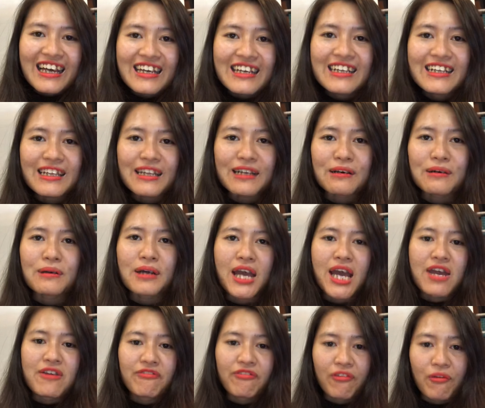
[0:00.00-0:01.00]
Hello
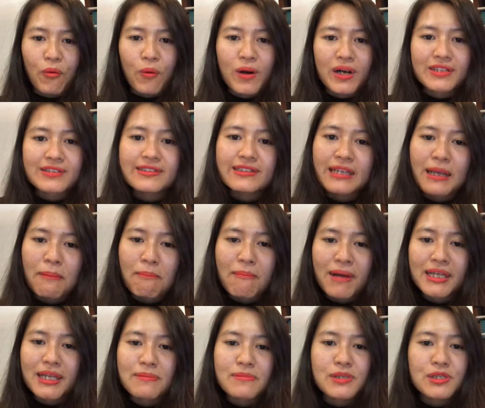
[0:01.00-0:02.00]
everyone,
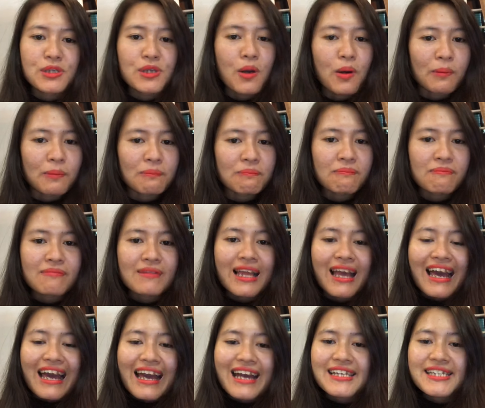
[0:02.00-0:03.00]
my name is Nhung
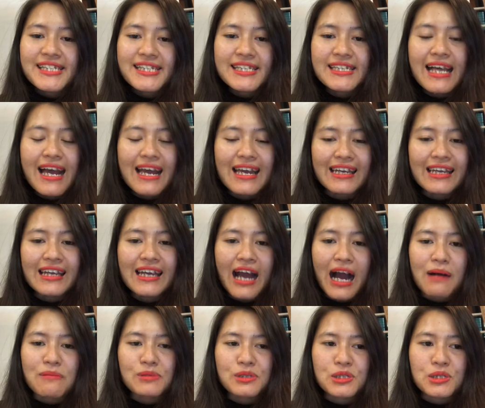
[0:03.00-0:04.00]
and today
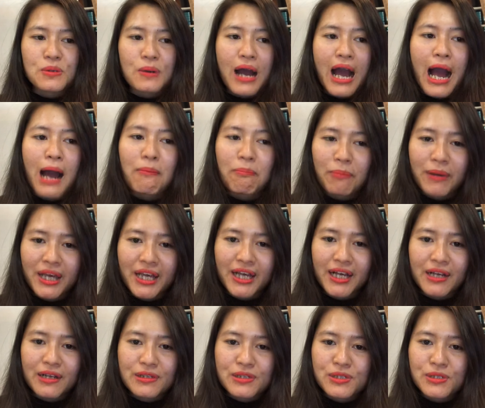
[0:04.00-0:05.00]
I'm so
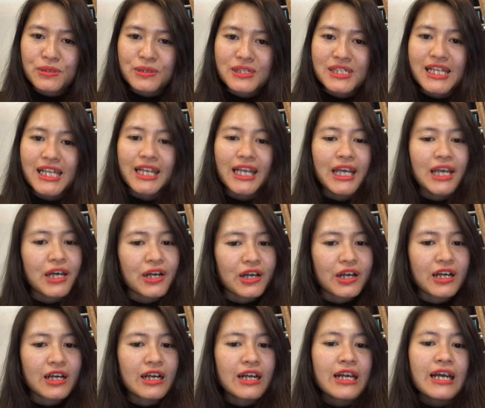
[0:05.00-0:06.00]
happy to sit
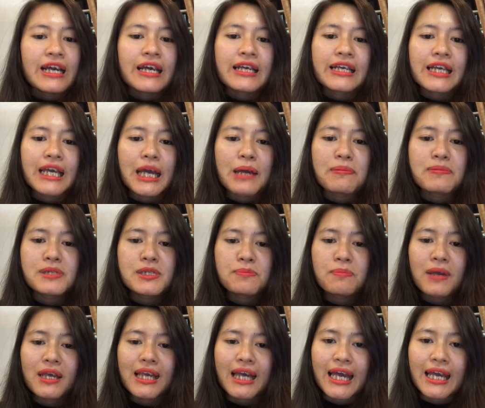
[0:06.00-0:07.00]
here keep
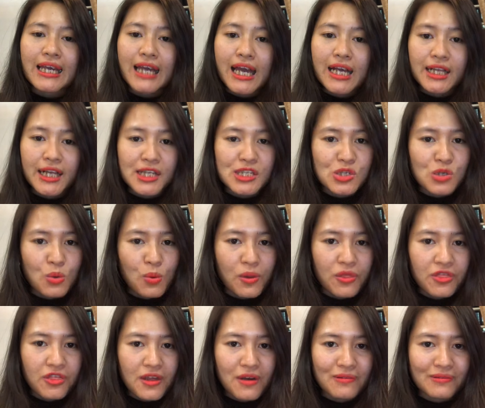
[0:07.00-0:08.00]
speaking English
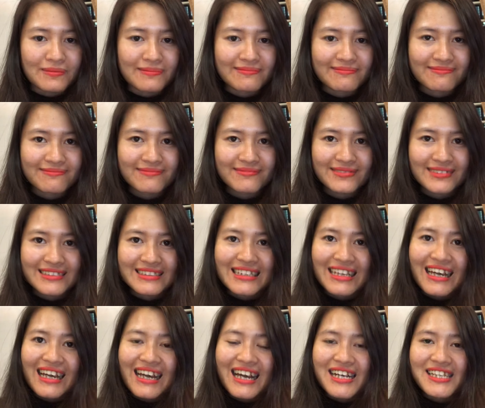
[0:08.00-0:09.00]
with you.
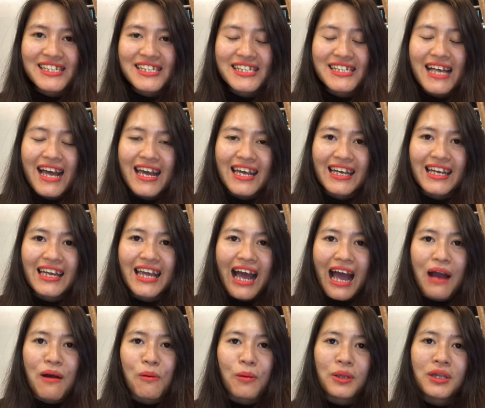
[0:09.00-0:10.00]
And today
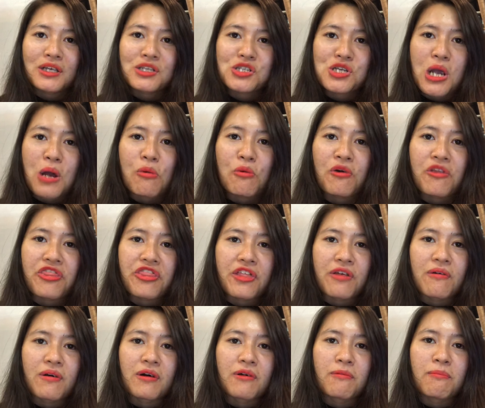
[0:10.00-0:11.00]
I want to share with
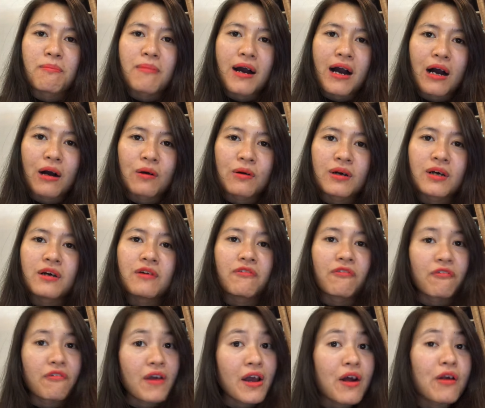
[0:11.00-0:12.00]
you about a
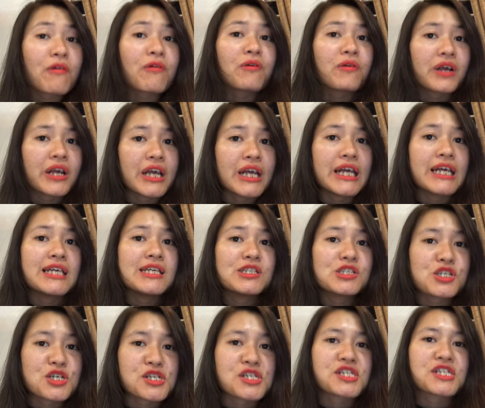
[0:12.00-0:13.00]
very
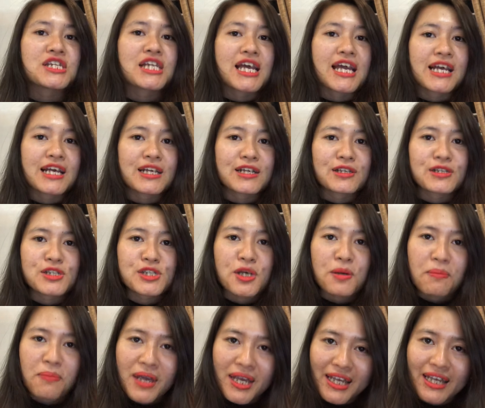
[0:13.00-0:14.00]
interesting
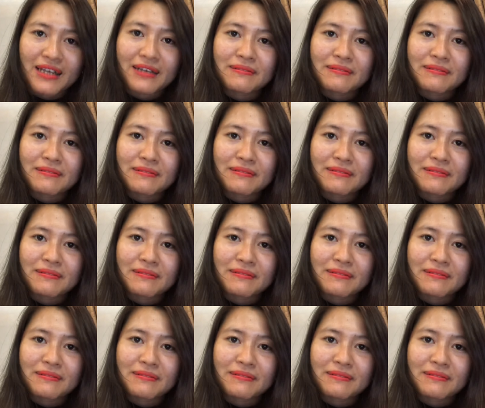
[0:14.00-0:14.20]
topic